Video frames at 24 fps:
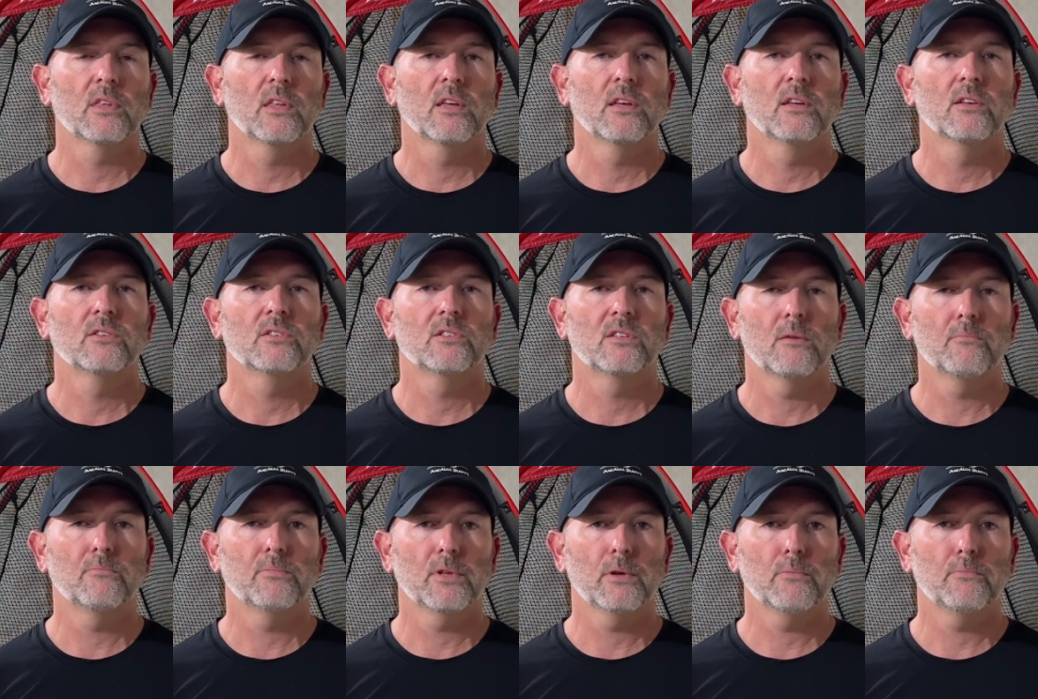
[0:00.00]

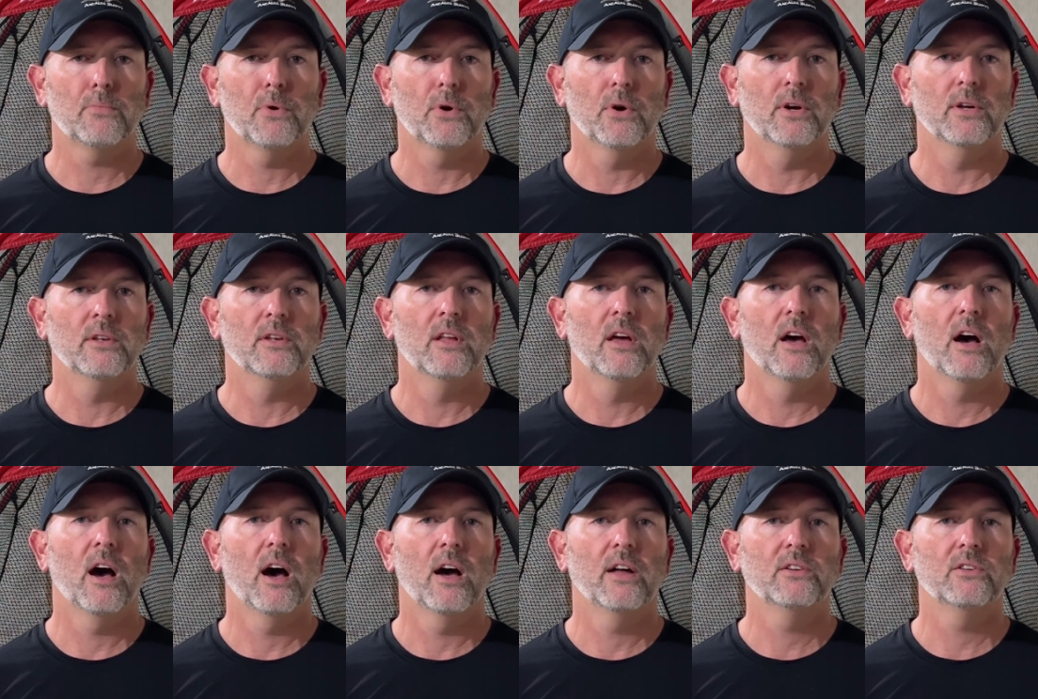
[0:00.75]
Simply put,
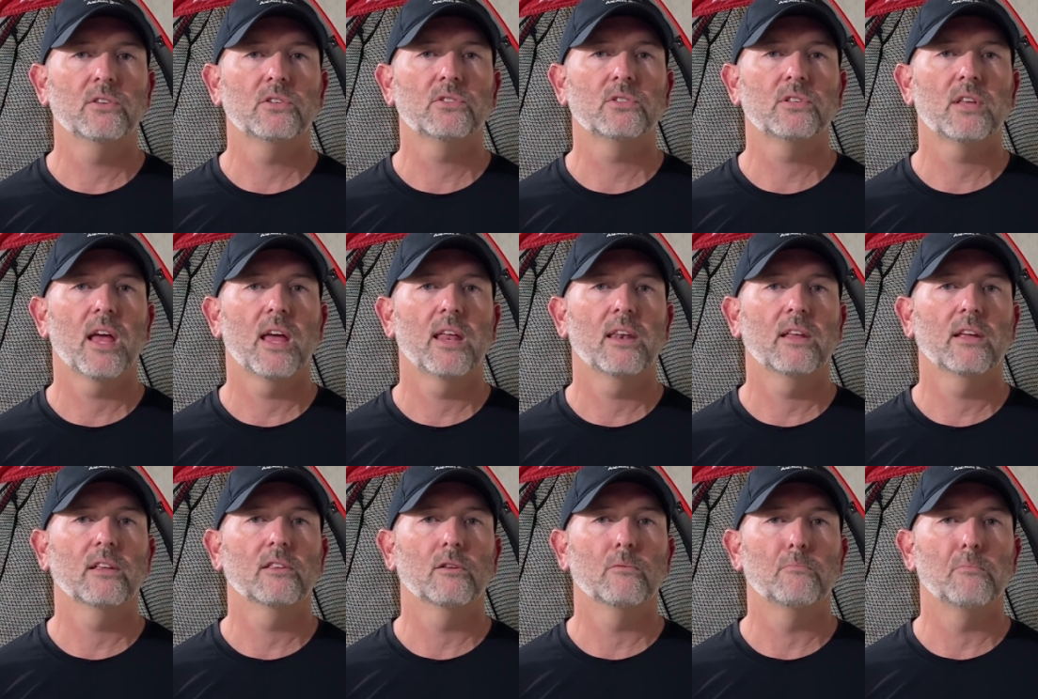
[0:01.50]

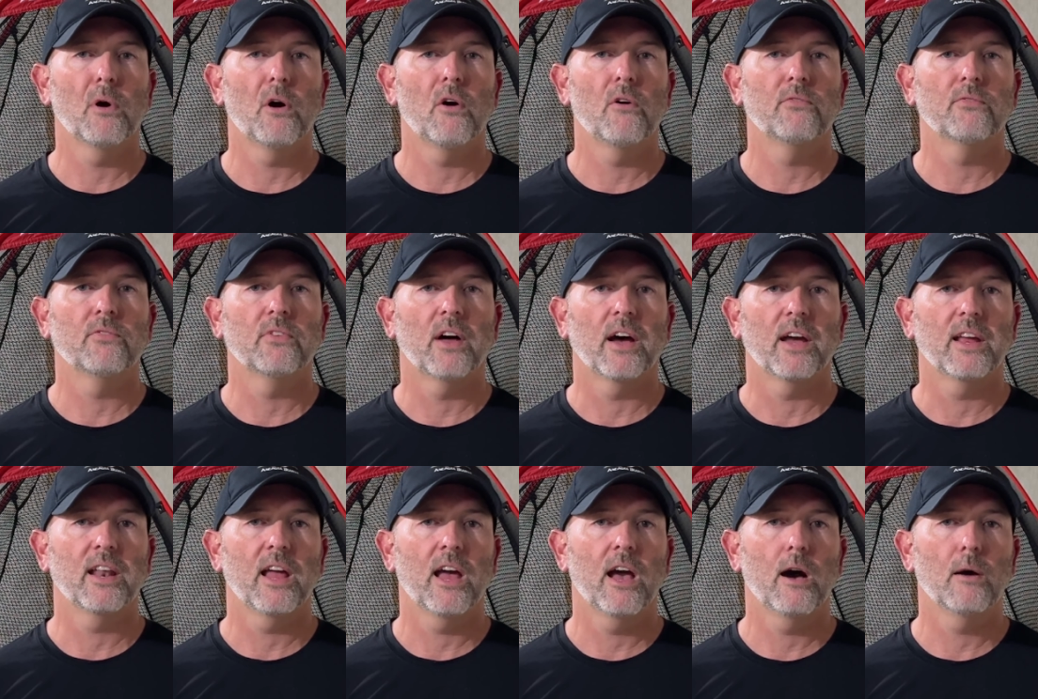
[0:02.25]
understanding the ball
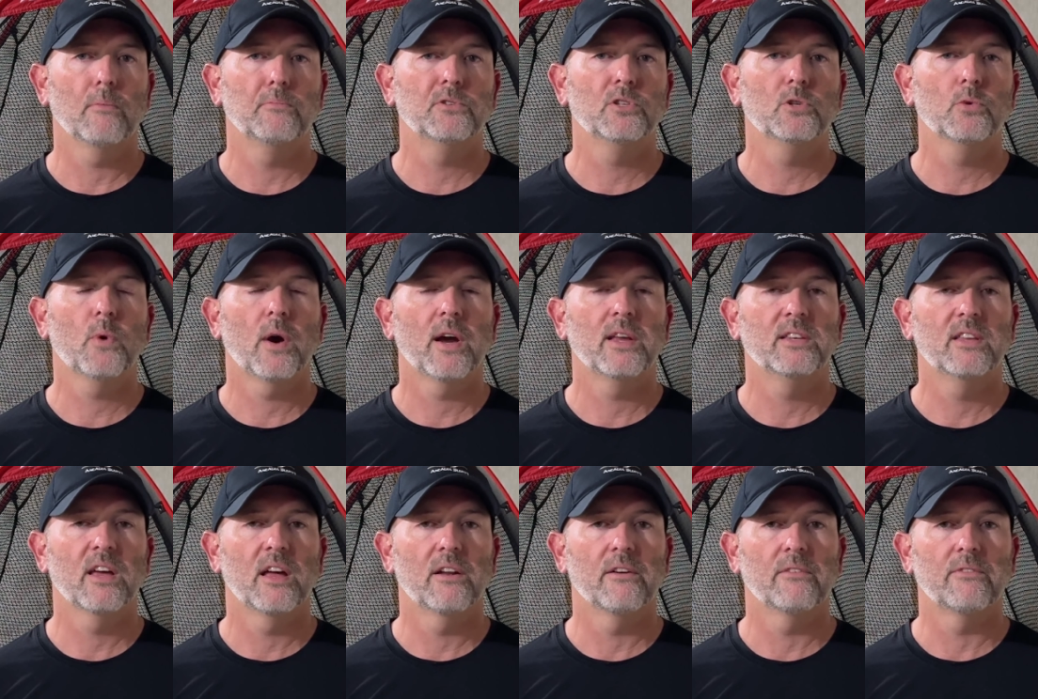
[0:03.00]
flight helps you
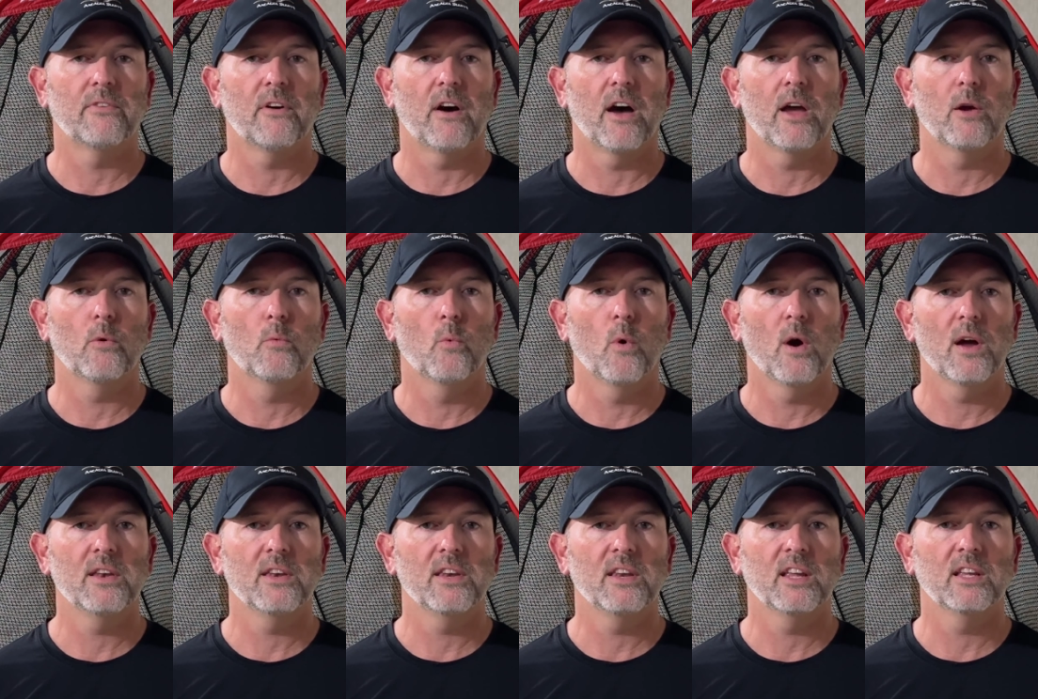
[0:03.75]
identify
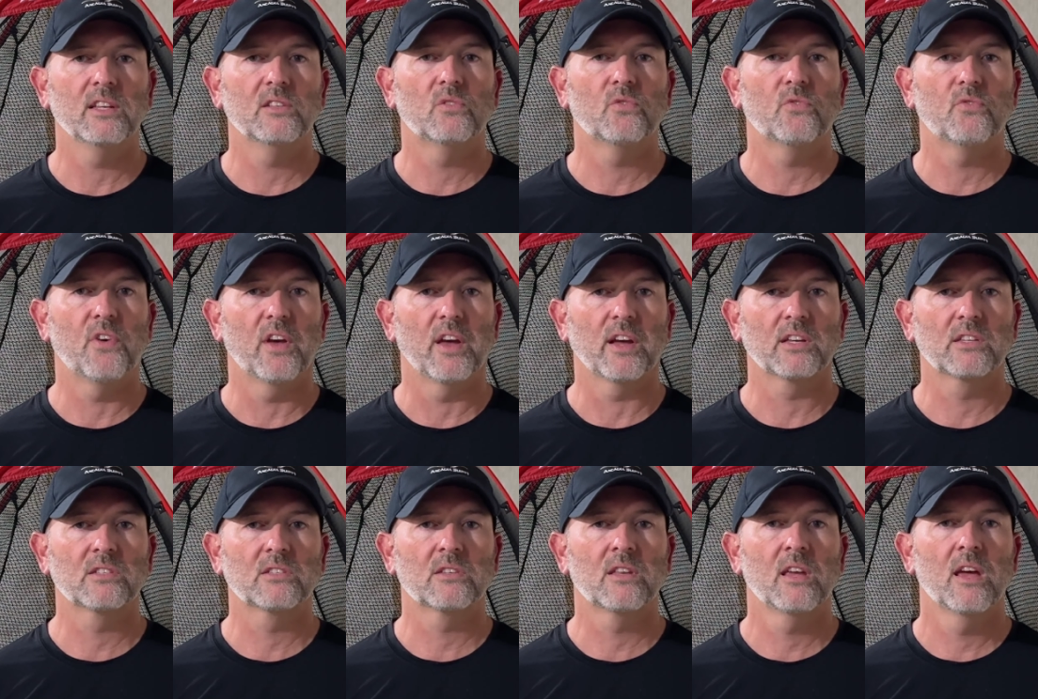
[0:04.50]
what needs
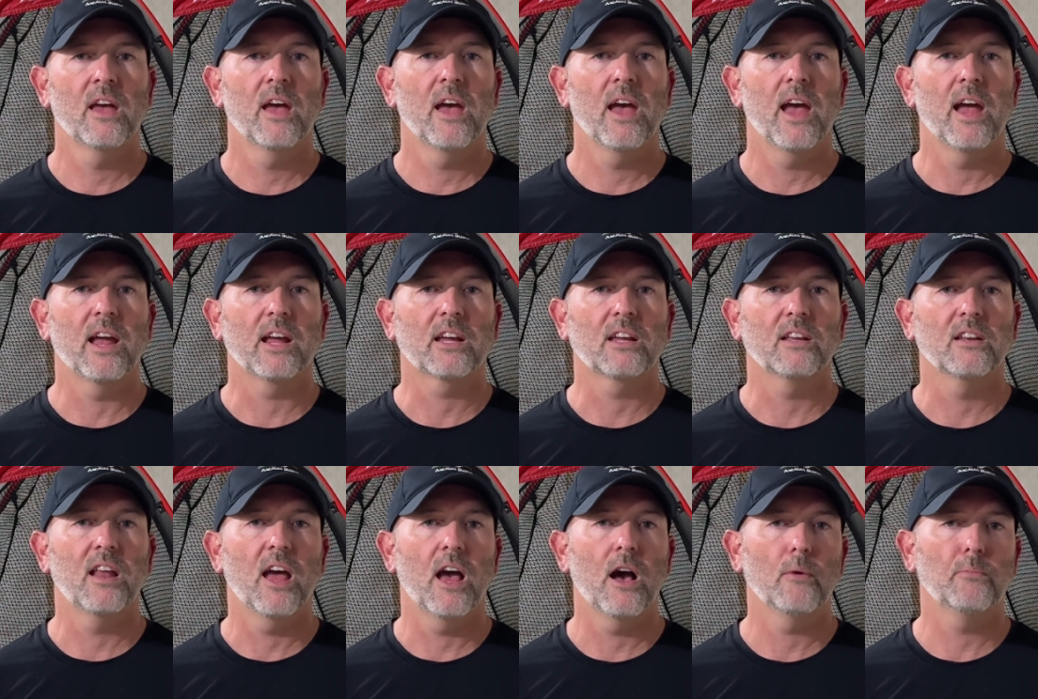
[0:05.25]
fixed and
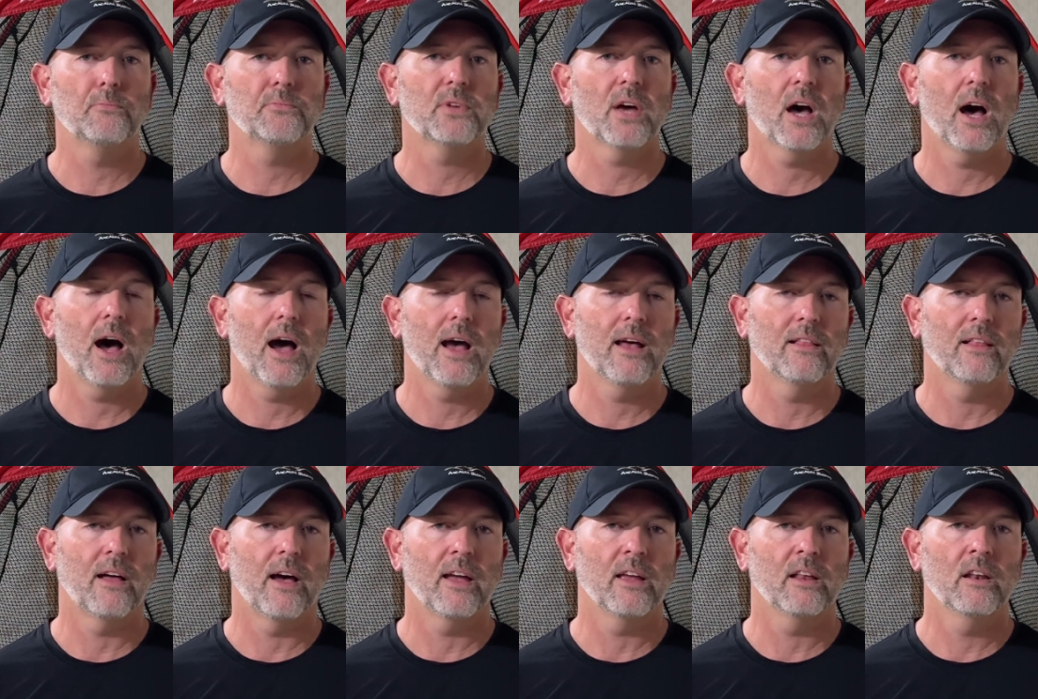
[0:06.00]
can help to
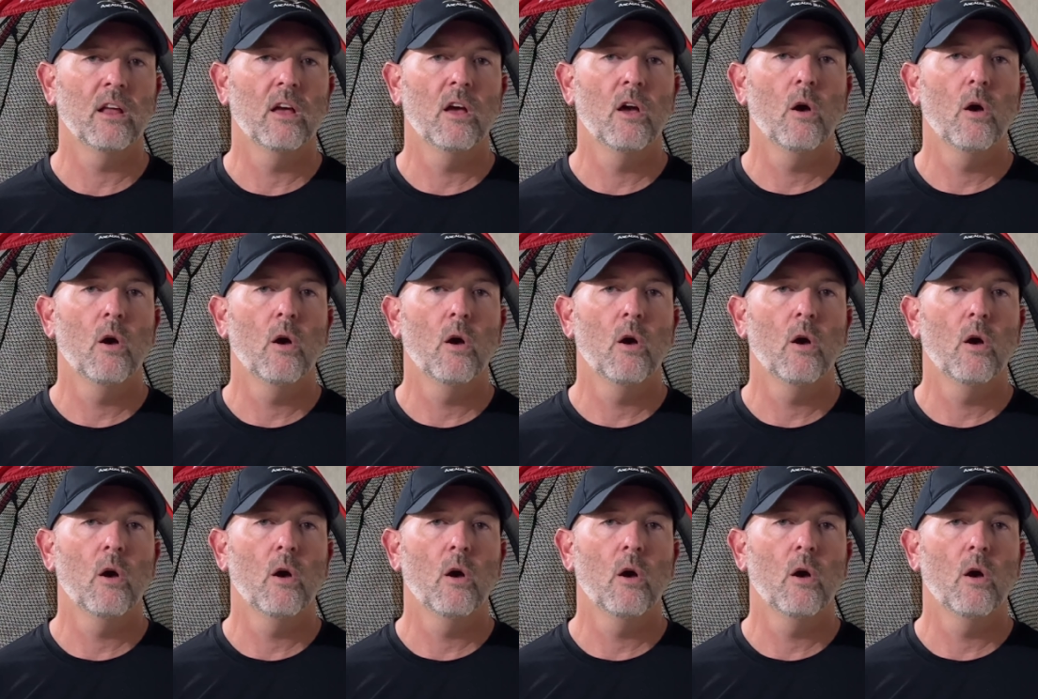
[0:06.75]
highlight